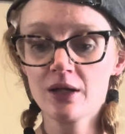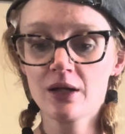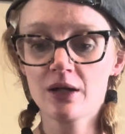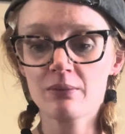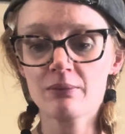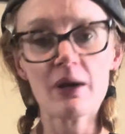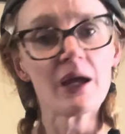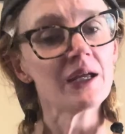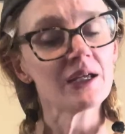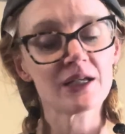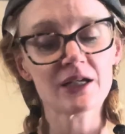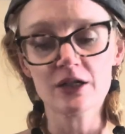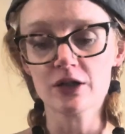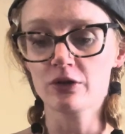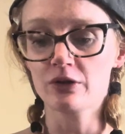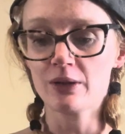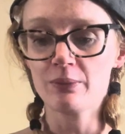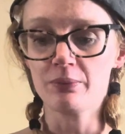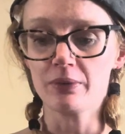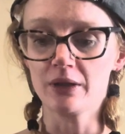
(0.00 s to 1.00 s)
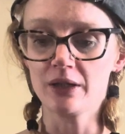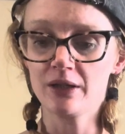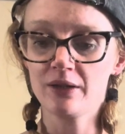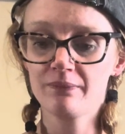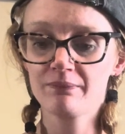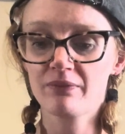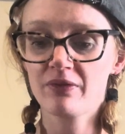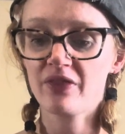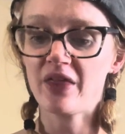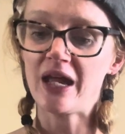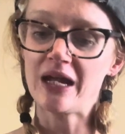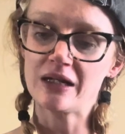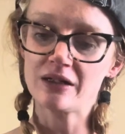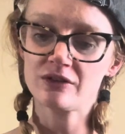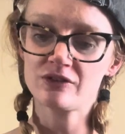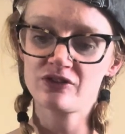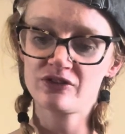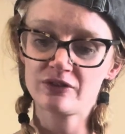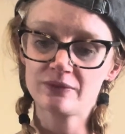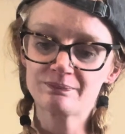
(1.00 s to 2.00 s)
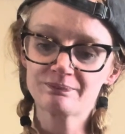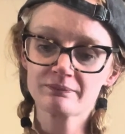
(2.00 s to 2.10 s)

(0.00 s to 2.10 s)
Might get a gripper. Thanks."